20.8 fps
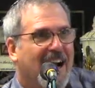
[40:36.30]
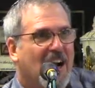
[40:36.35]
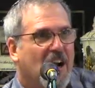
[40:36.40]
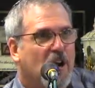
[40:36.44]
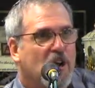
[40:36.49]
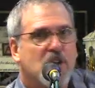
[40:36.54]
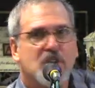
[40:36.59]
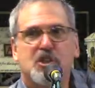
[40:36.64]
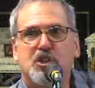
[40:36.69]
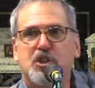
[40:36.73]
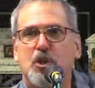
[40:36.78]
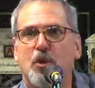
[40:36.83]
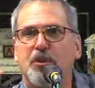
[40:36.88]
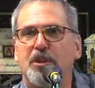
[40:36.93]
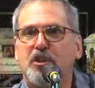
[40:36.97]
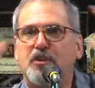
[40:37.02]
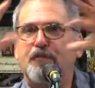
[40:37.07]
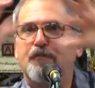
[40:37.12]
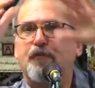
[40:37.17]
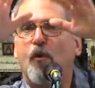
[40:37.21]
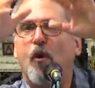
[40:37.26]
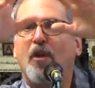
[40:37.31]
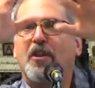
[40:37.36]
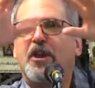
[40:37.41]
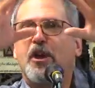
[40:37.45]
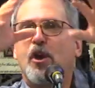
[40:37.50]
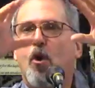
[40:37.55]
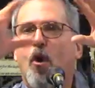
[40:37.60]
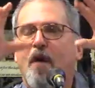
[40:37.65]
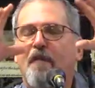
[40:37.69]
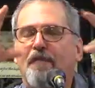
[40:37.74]
So this falling
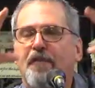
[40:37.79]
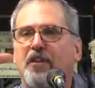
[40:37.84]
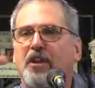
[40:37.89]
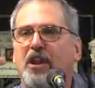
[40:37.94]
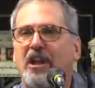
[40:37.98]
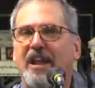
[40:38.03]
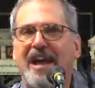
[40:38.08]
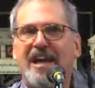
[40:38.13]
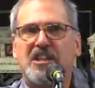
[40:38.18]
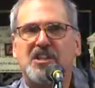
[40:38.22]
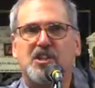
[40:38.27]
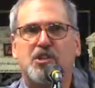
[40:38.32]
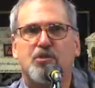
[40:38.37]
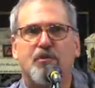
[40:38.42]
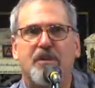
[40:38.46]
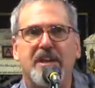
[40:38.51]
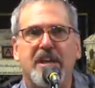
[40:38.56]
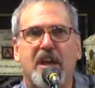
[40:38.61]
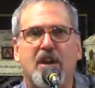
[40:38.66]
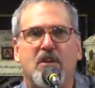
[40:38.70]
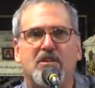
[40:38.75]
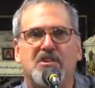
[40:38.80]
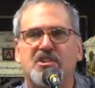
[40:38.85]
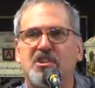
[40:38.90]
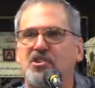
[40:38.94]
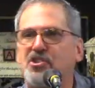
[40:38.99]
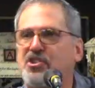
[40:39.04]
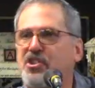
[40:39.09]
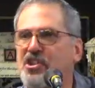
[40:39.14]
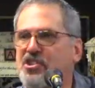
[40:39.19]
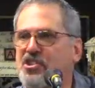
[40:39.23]
off of the last 3 years is
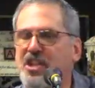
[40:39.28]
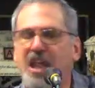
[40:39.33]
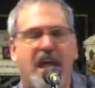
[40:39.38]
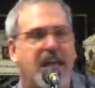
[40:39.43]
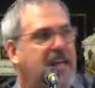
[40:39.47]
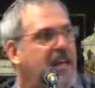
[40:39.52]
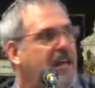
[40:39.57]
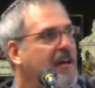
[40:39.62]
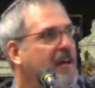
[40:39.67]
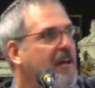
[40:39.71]
just like,